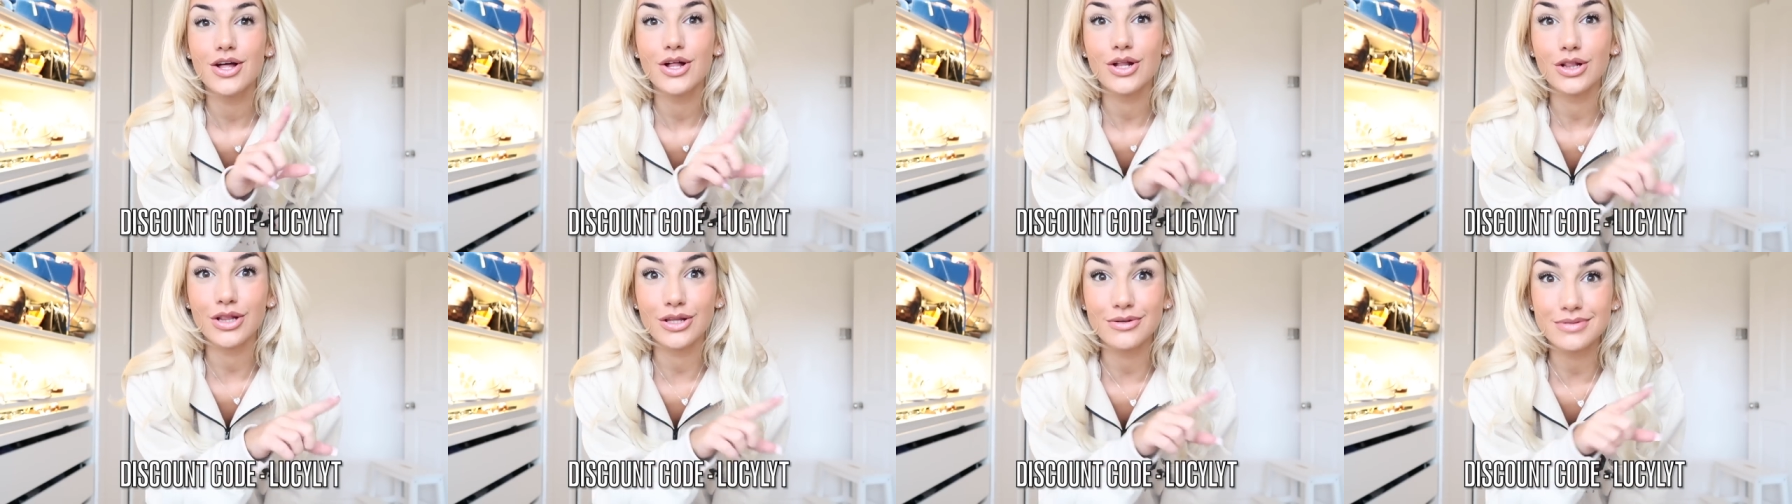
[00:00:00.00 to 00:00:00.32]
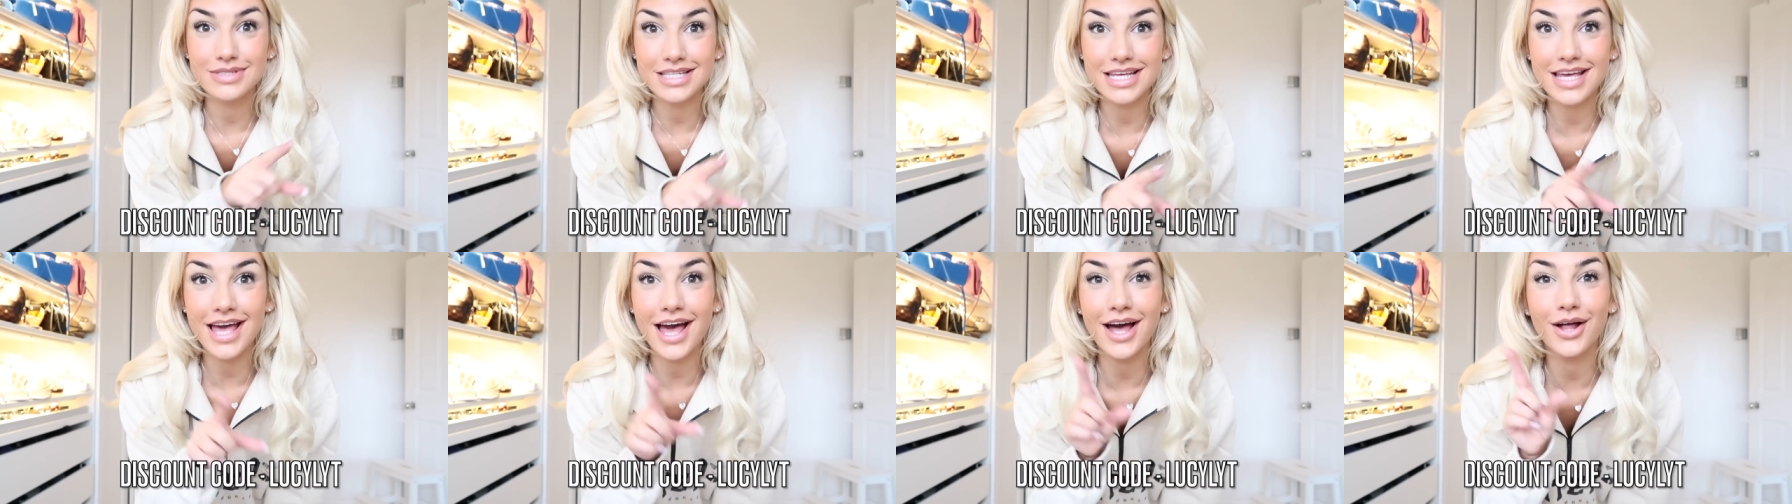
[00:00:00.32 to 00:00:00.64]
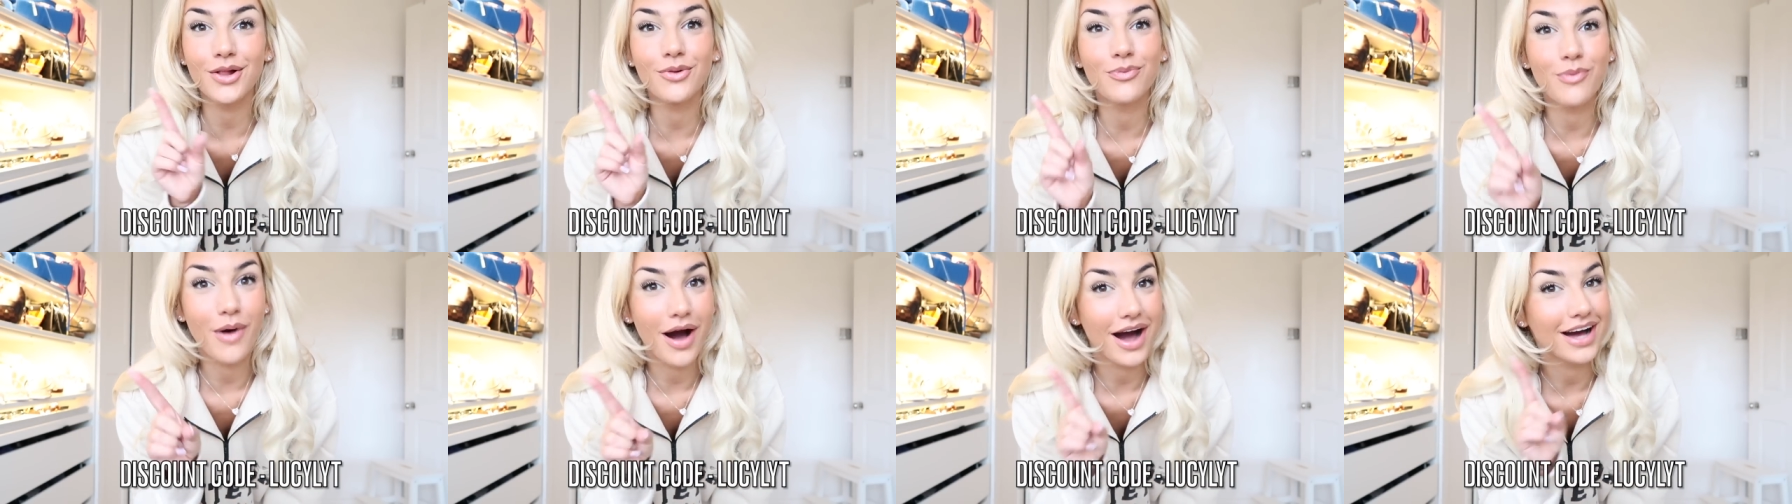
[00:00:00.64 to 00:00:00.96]
Lucy
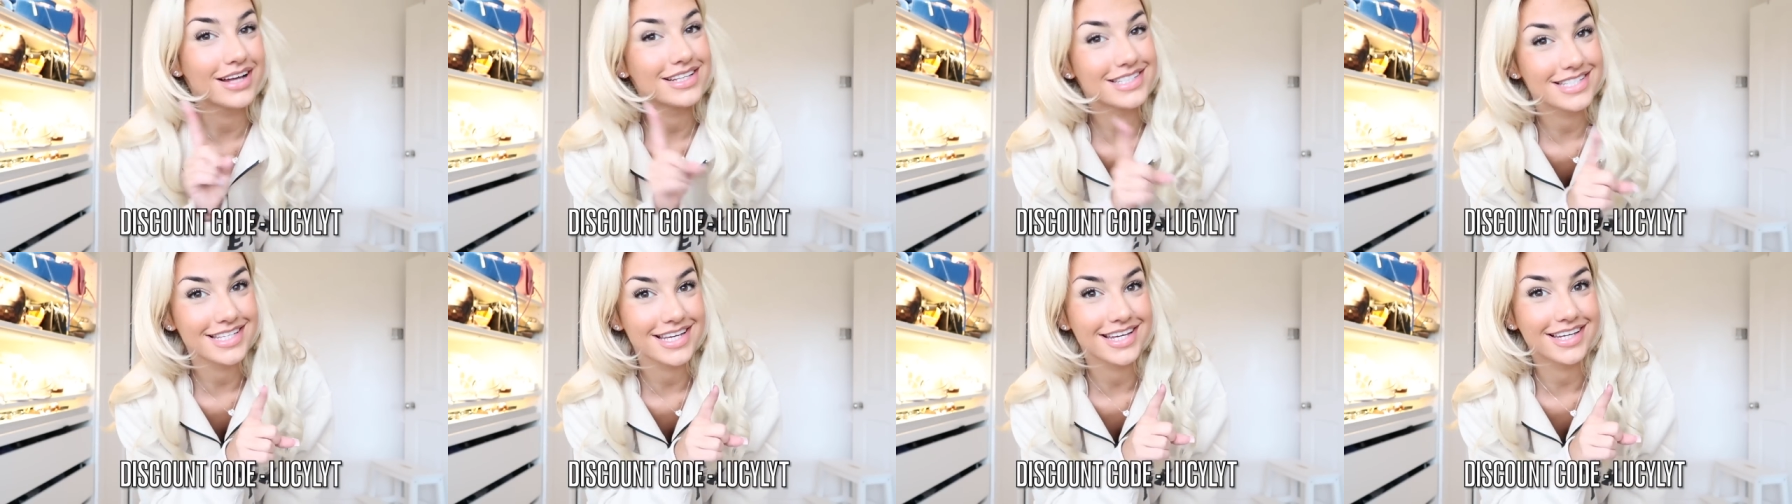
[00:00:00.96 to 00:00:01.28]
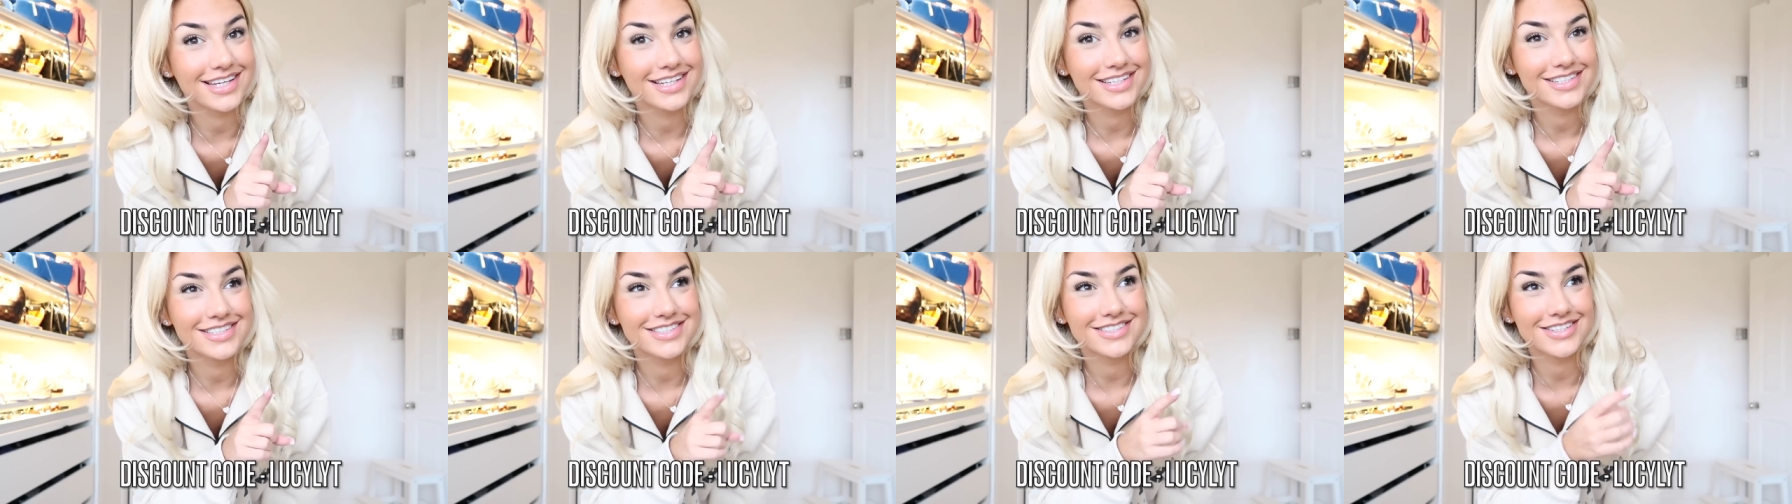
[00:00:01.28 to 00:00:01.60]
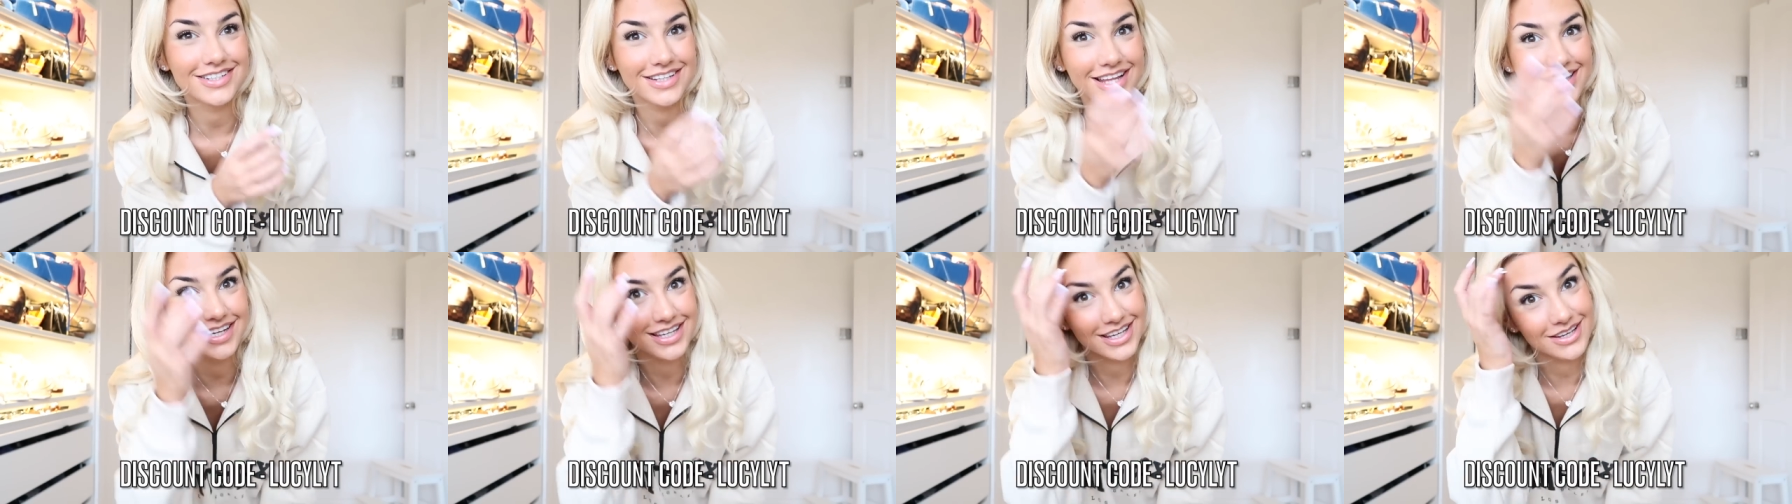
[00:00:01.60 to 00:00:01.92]
L-Y-T,
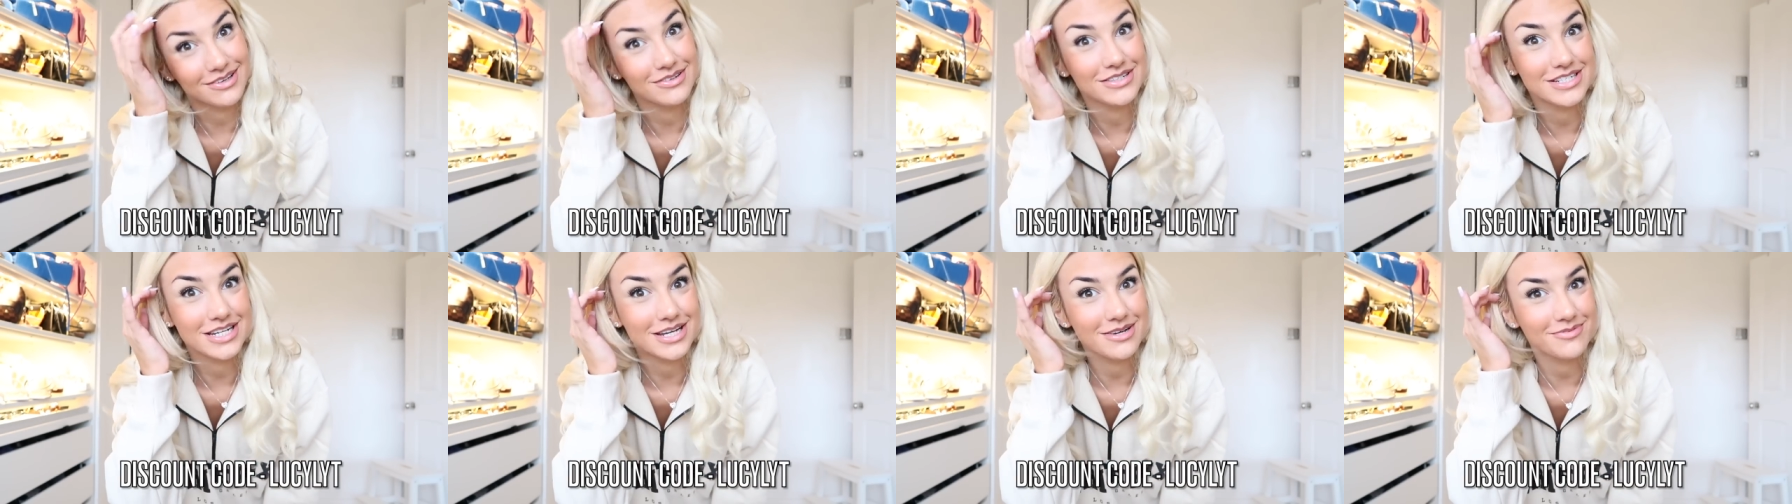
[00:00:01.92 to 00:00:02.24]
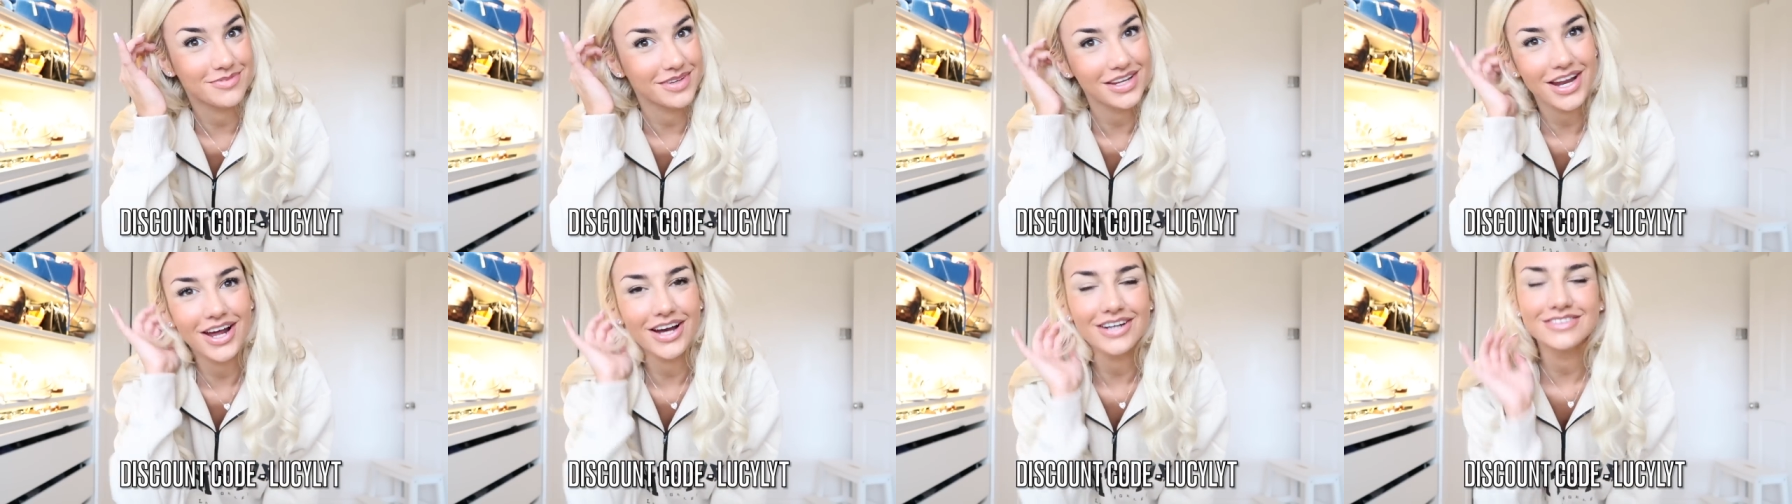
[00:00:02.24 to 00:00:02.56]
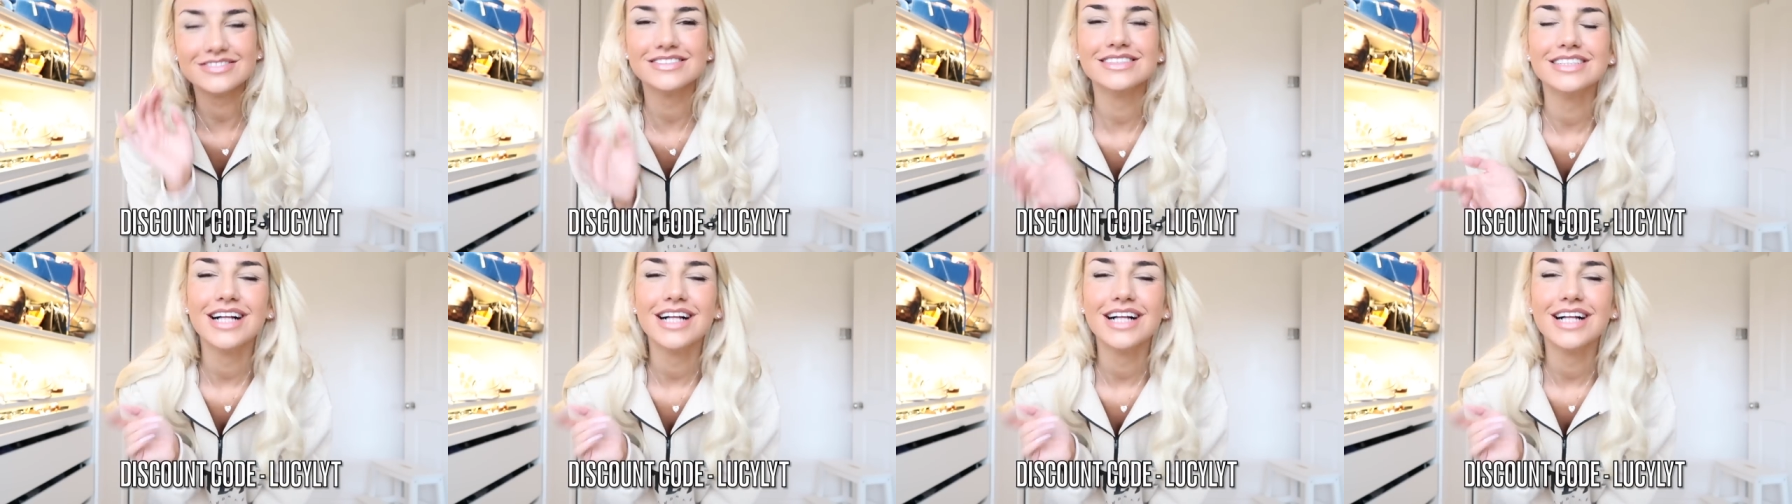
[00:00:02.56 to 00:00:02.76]
so like YouTube, you know.